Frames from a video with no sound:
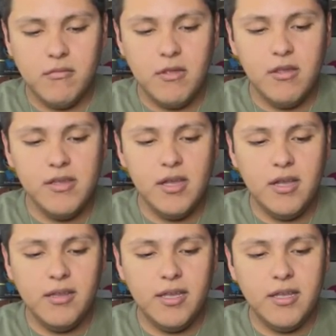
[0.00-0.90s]
I only got
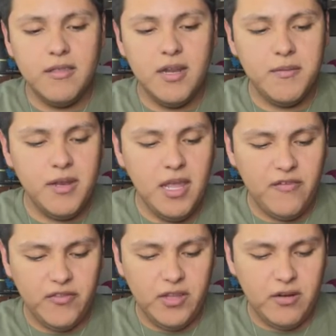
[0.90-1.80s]
like not even
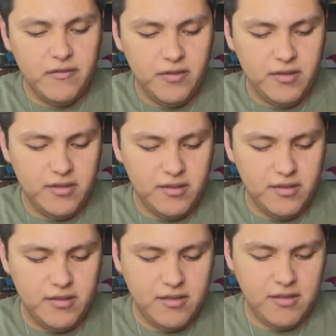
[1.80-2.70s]
half a layer of this
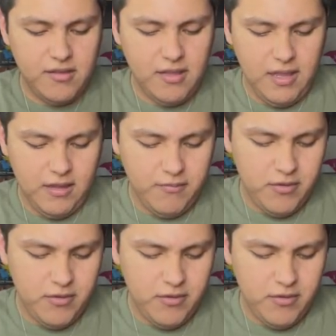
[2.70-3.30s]
tape.